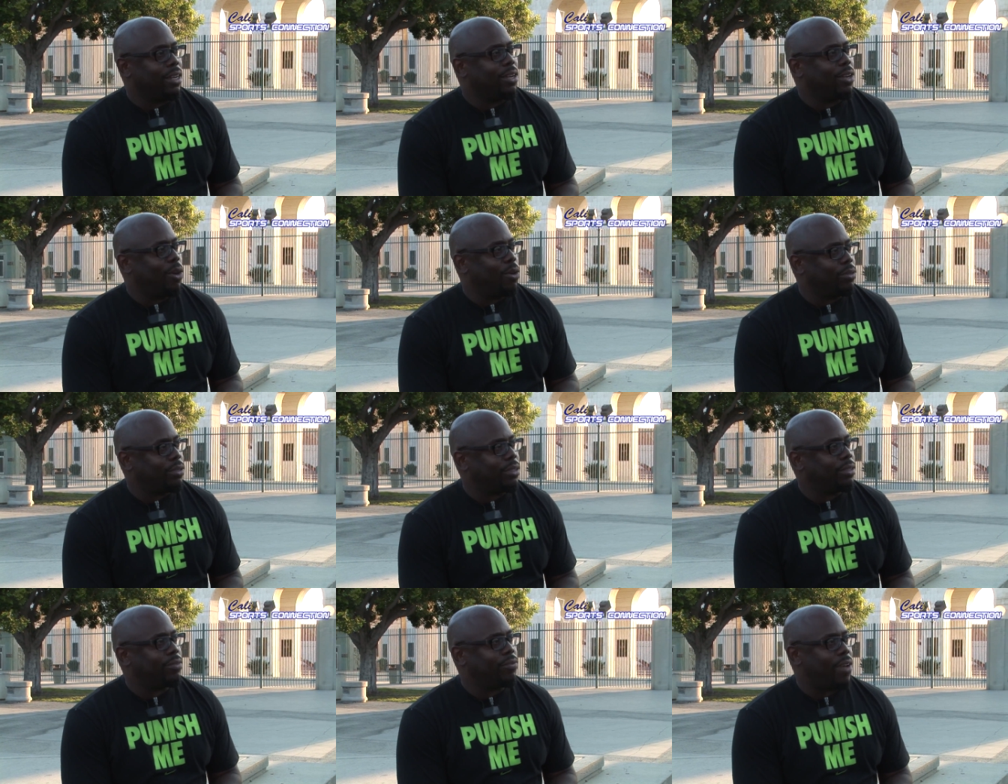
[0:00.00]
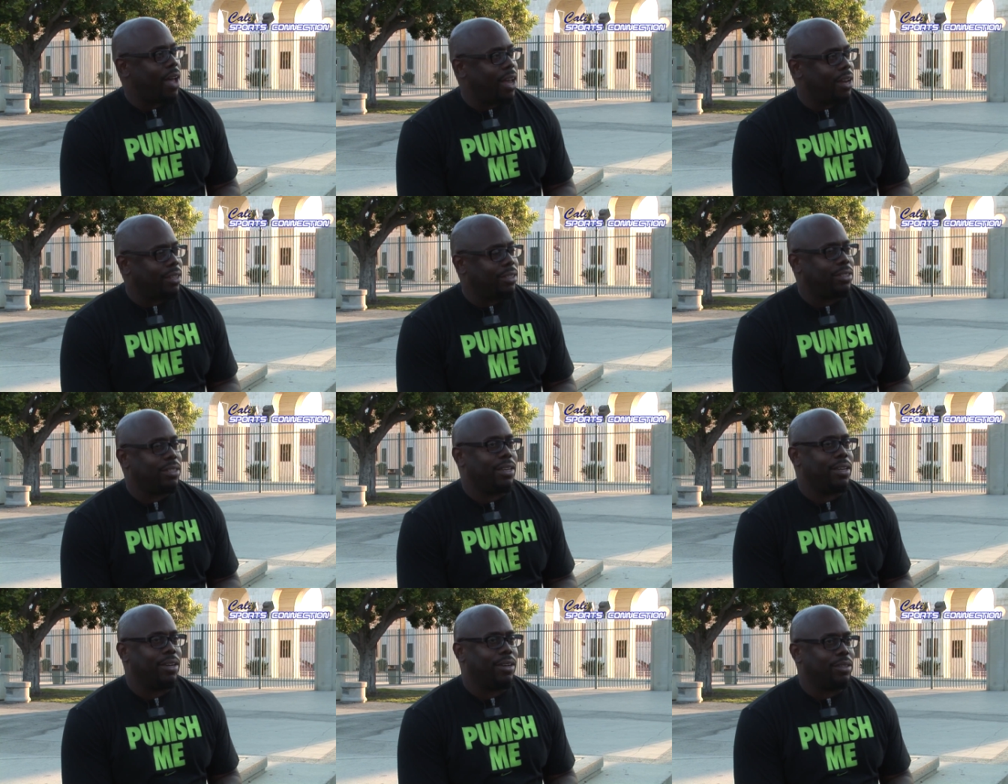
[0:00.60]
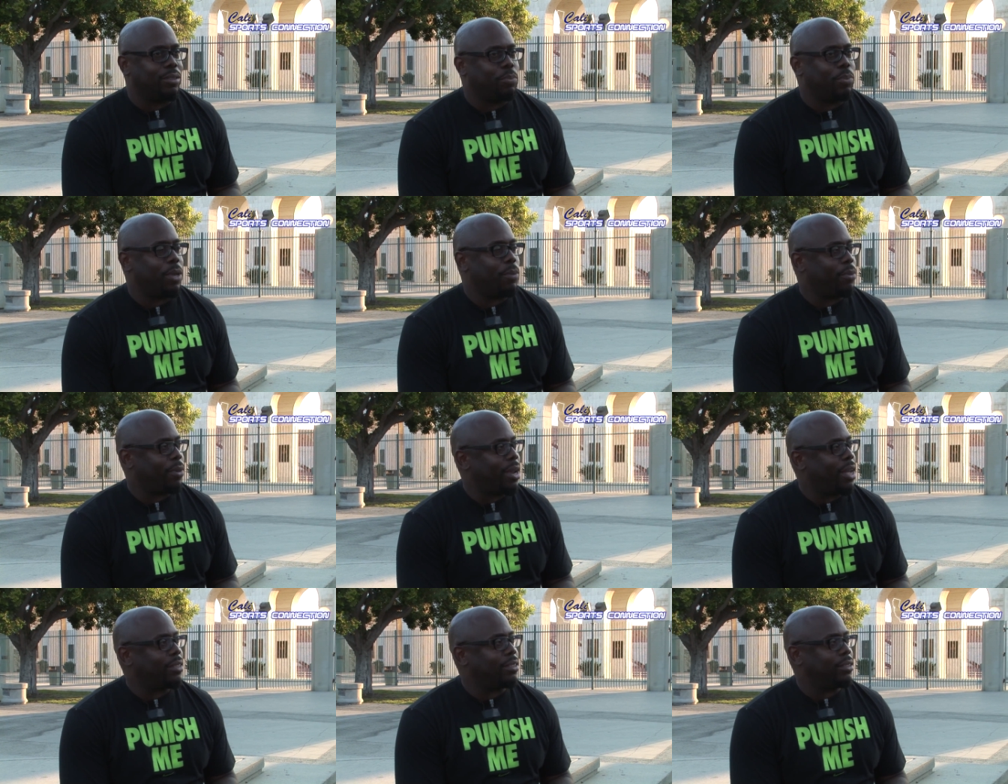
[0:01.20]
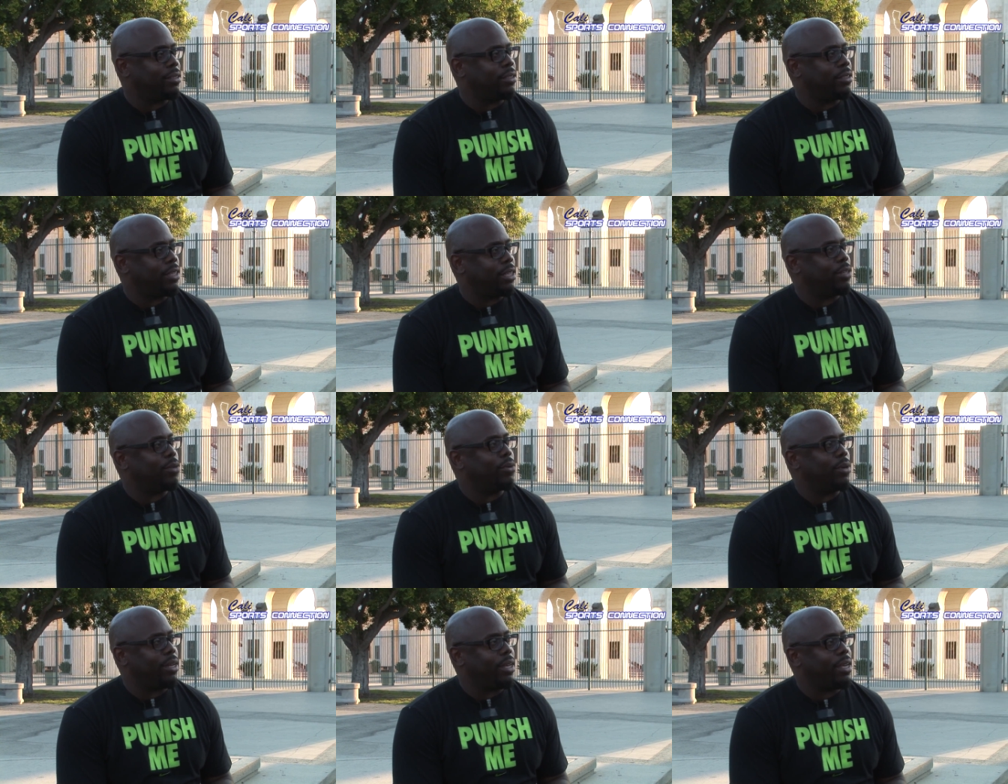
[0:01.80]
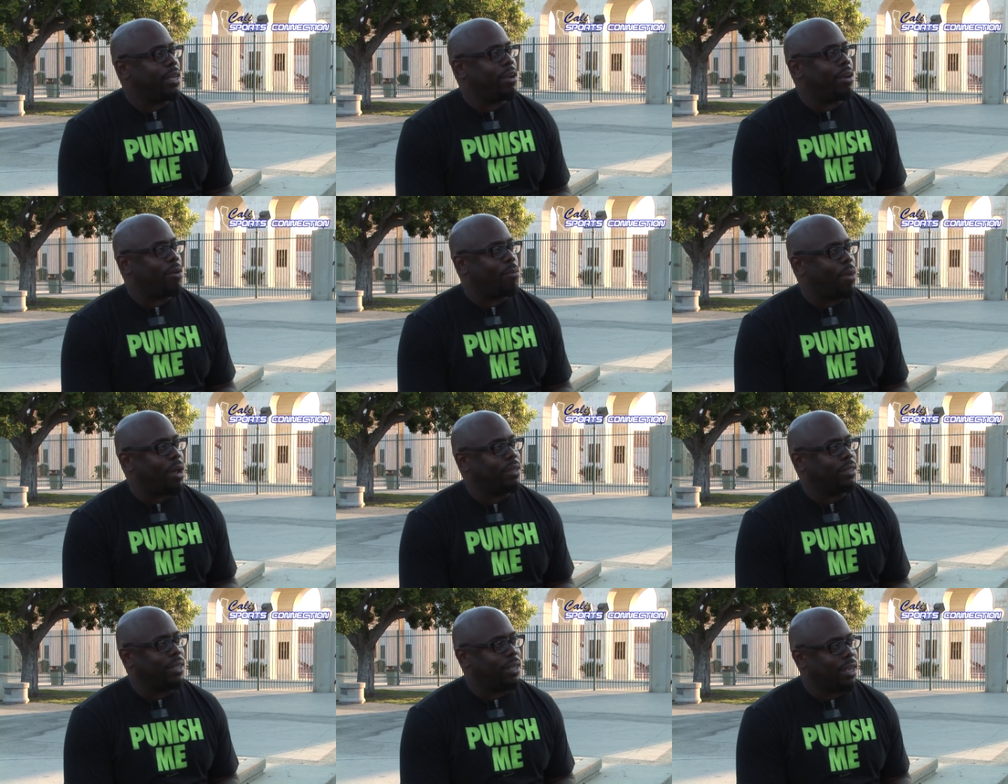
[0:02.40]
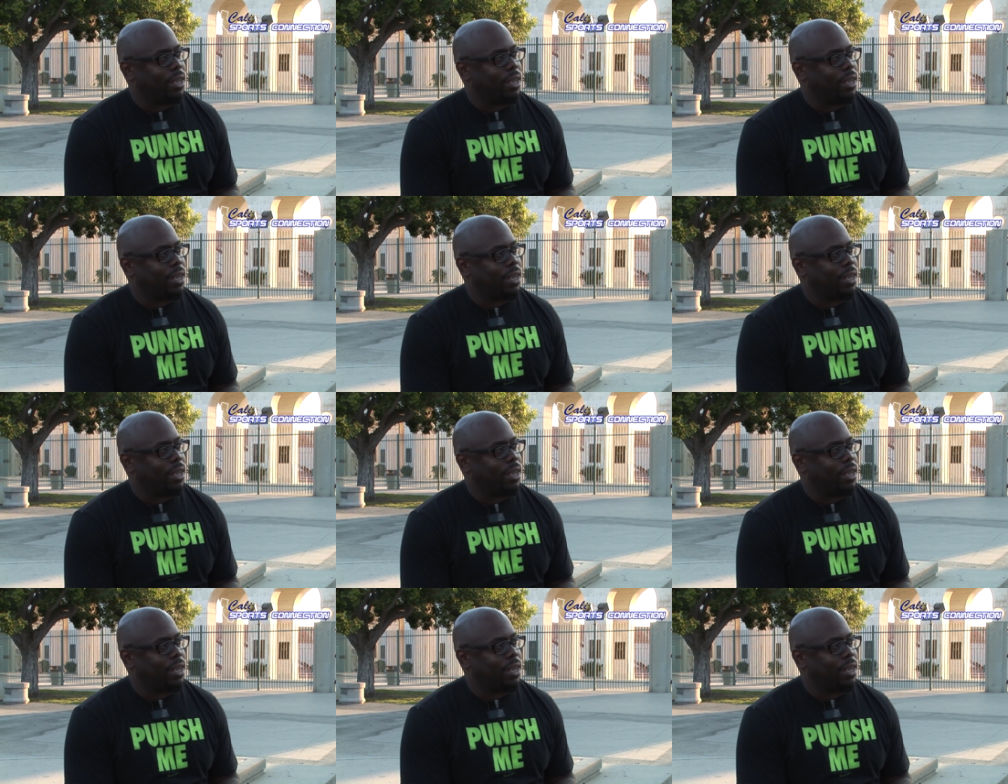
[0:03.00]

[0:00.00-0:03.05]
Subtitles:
coaches, volunteers, people that just genuinely care about the